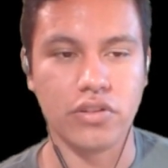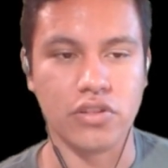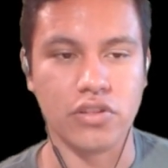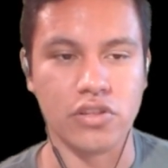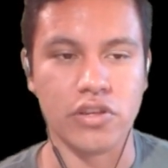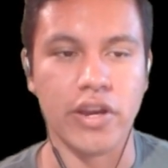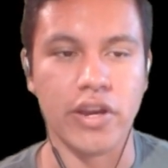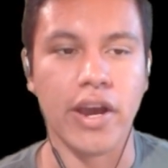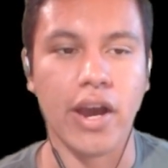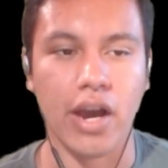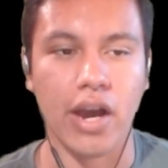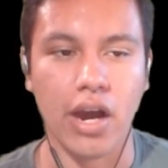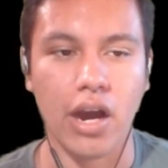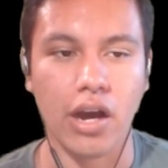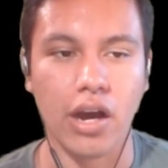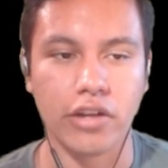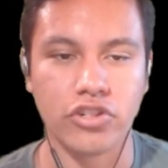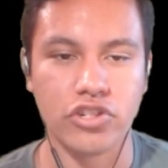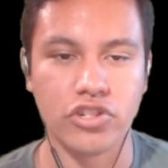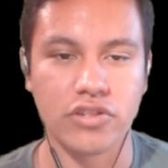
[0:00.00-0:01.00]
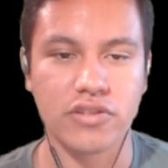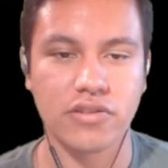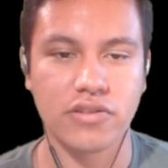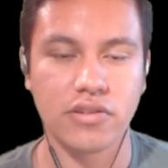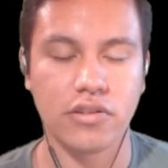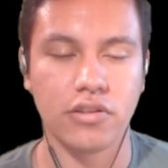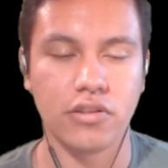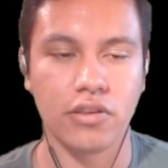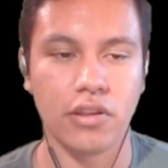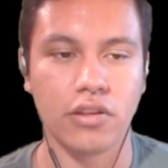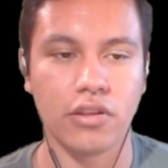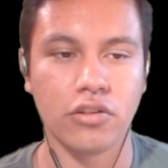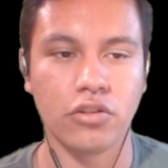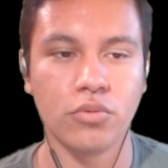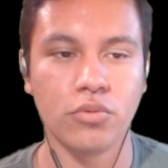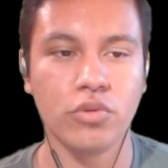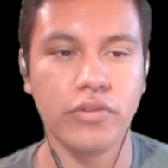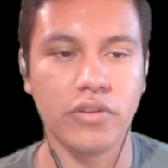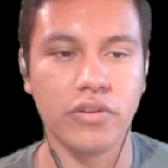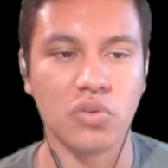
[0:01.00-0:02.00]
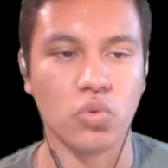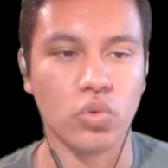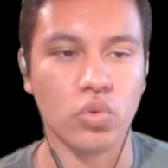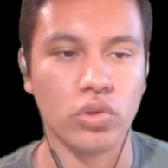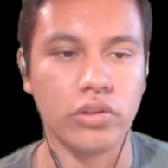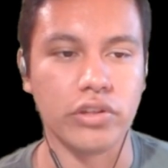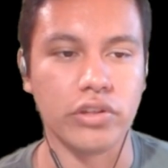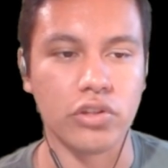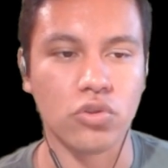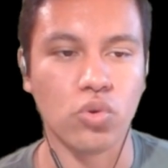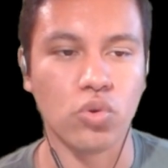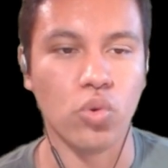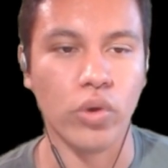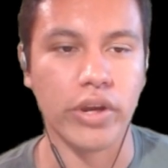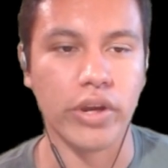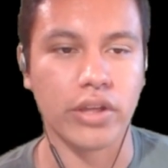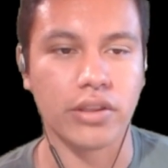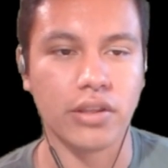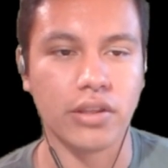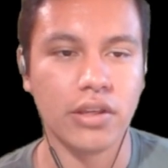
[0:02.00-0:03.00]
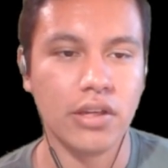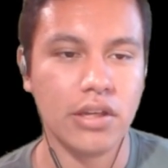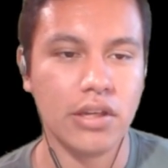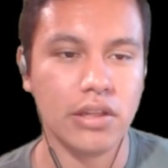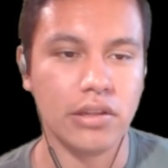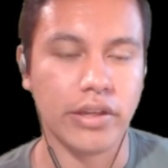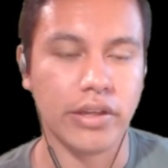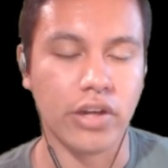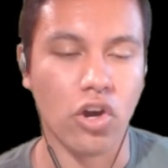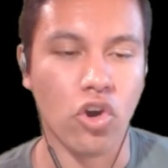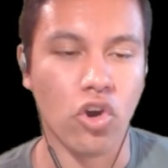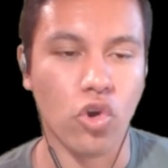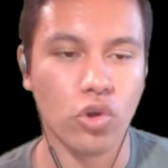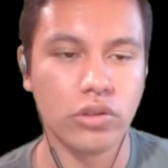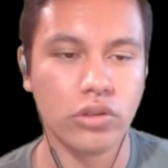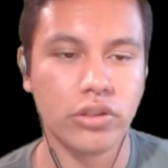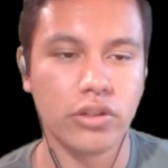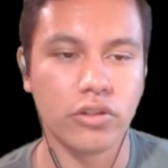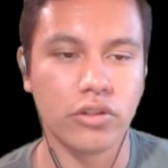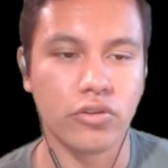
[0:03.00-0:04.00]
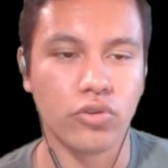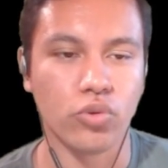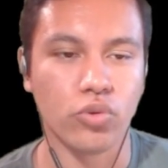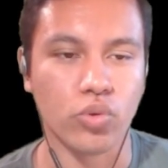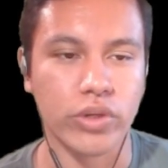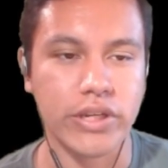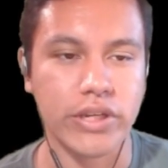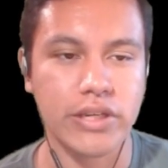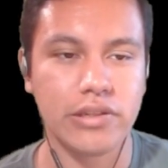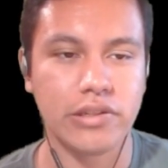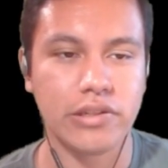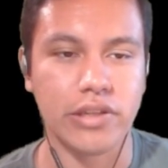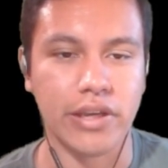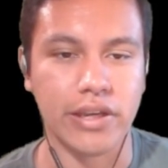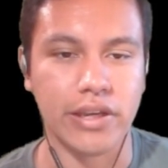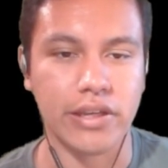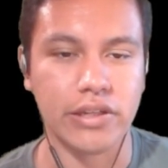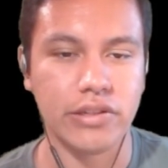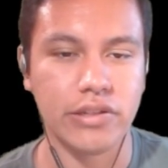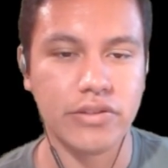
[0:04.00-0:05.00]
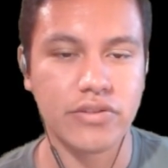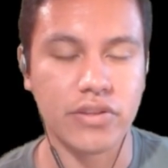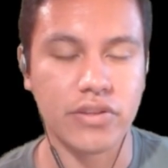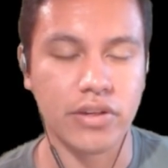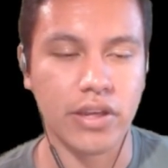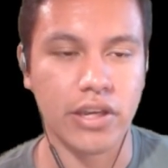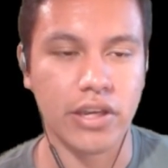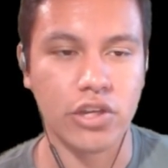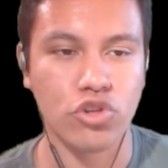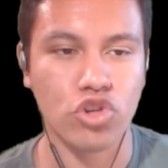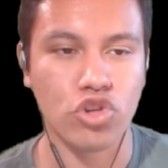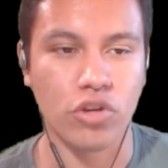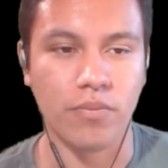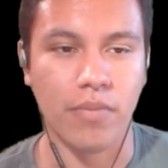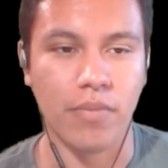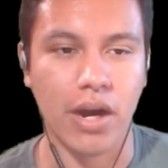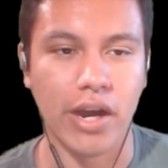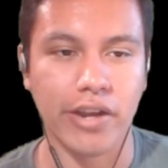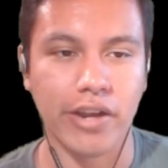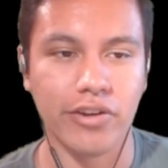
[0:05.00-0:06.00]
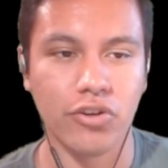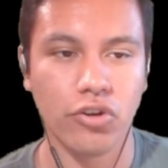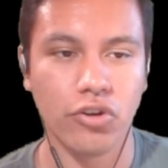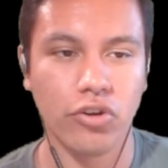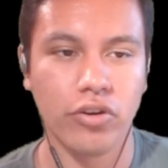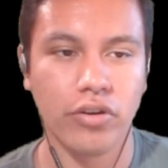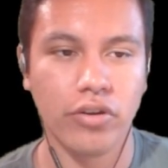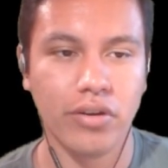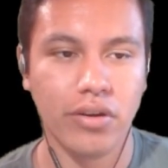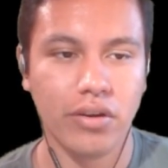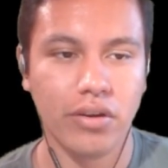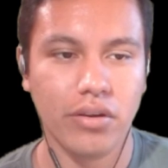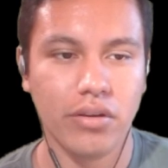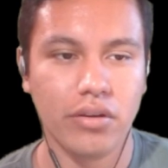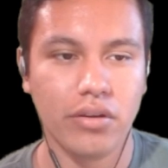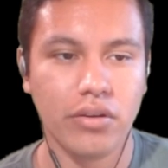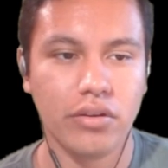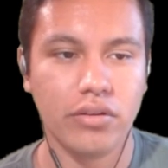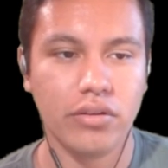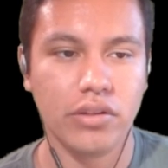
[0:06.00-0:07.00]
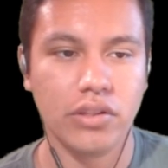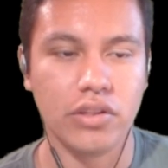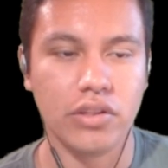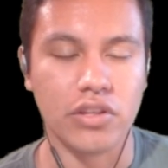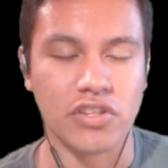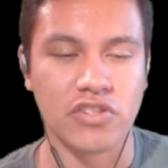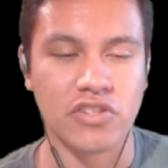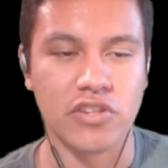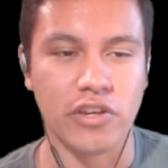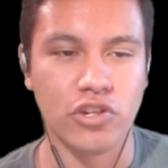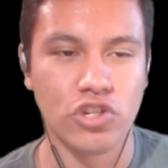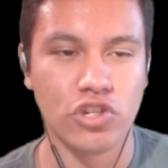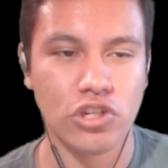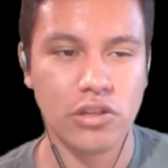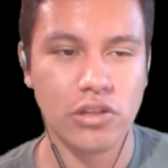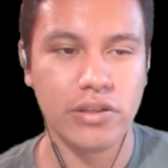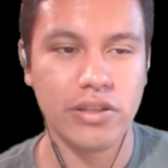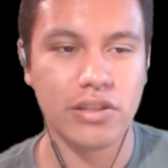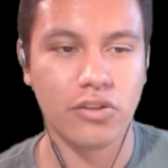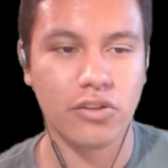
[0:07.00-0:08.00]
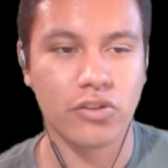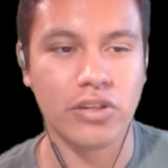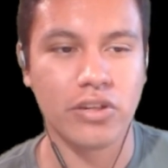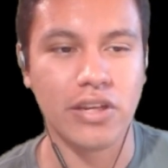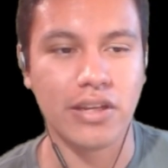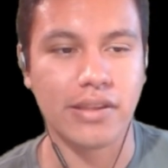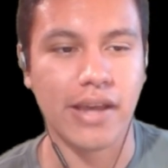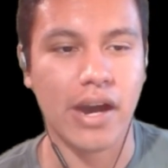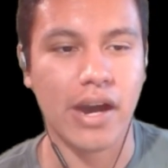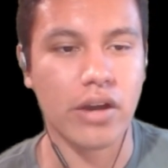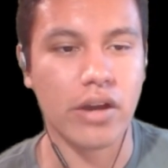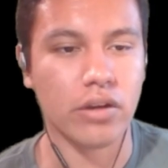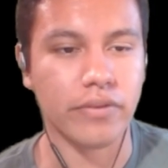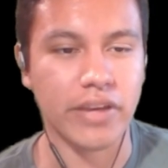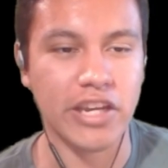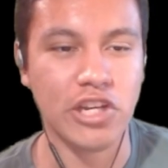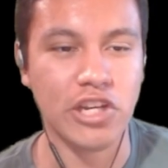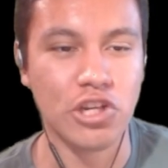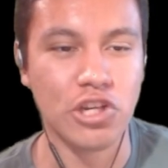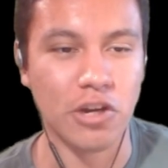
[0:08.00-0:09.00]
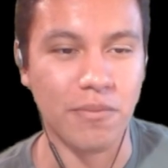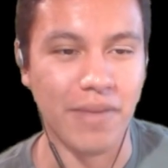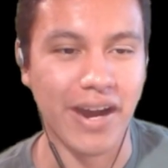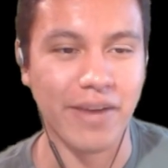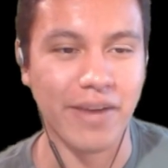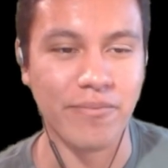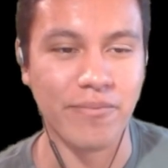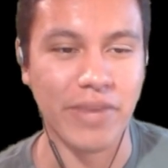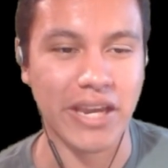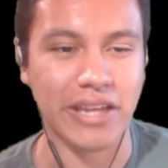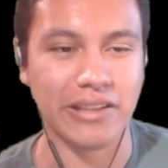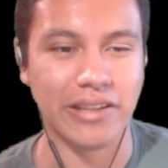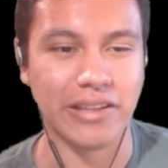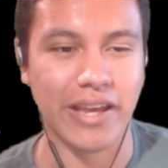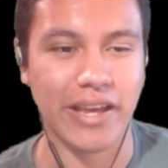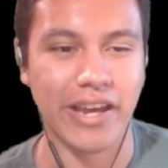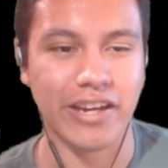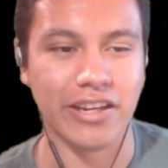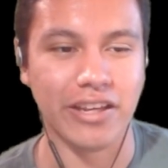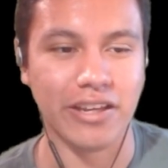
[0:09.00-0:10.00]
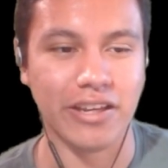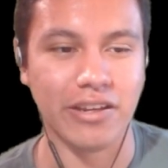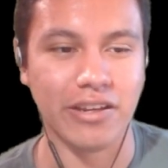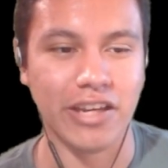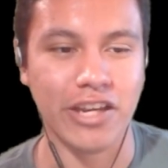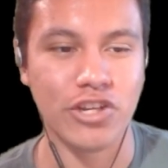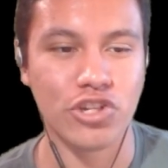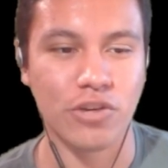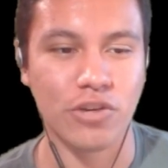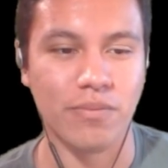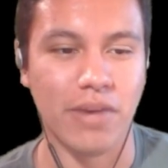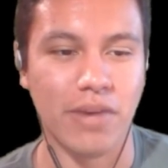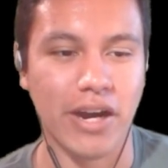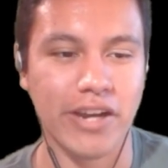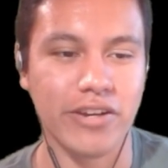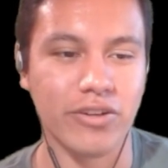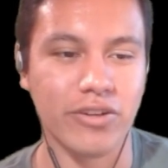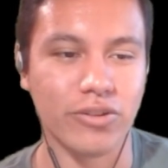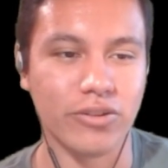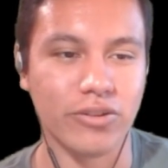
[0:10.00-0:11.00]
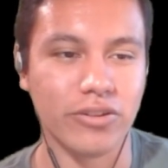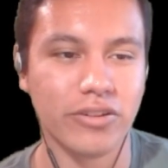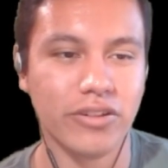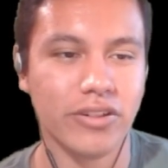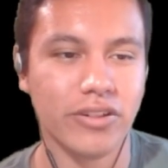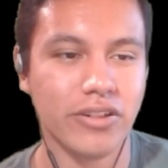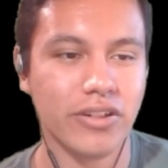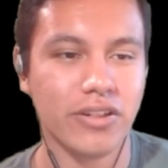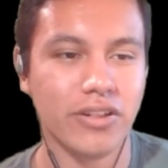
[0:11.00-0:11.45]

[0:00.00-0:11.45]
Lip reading: Yeah, just, they're moving really quick. Like, all the Greek gains in Asia Minor, essentially they're kicked out of mainland Asia Minor.